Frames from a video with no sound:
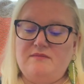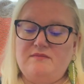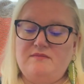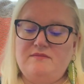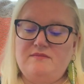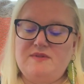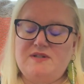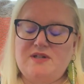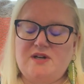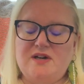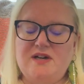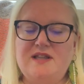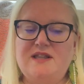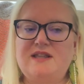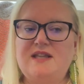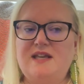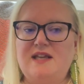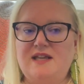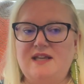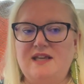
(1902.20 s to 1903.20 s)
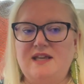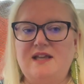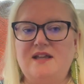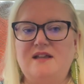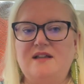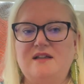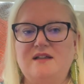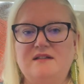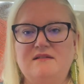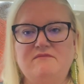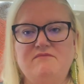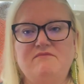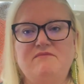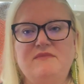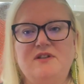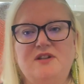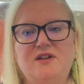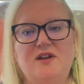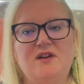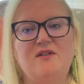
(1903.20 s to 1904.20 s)
started thinking,
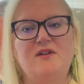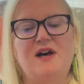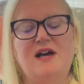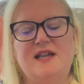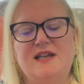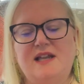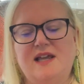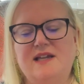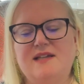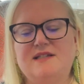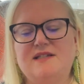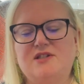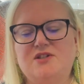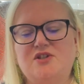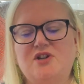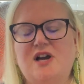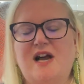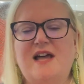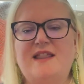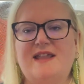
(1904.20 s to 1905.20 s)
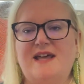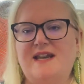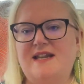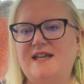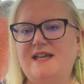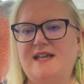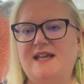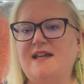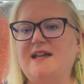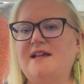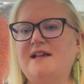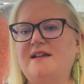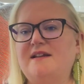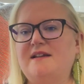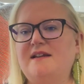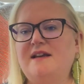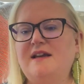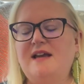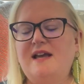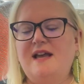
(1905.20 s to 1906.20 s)
I'd like to try that again.
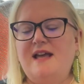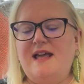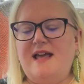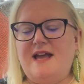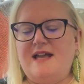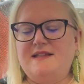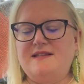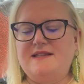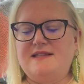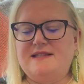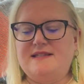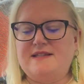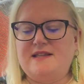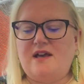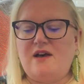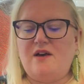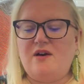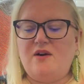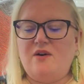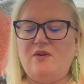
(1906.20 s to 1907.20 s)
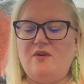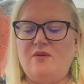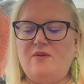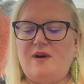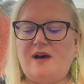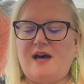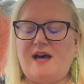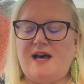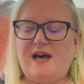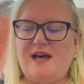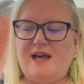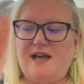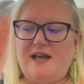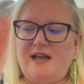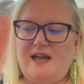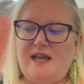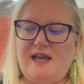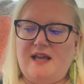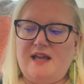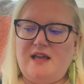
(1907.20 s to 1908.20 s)
And so
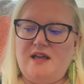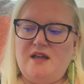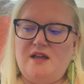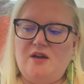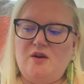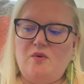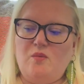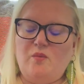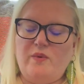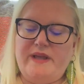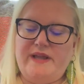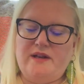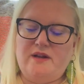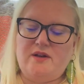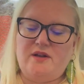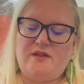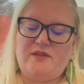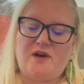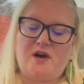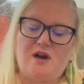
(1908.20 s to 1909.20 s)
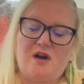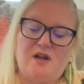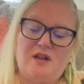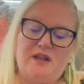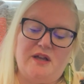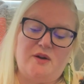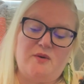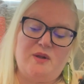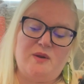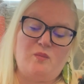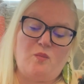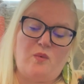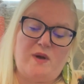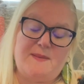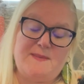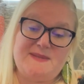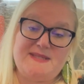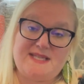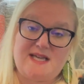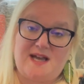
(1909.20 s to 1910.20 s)
I went on the Harlequin
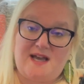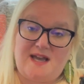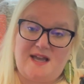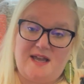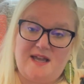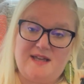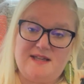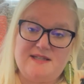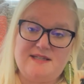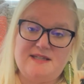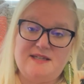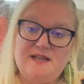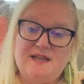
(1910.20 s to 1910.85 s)
website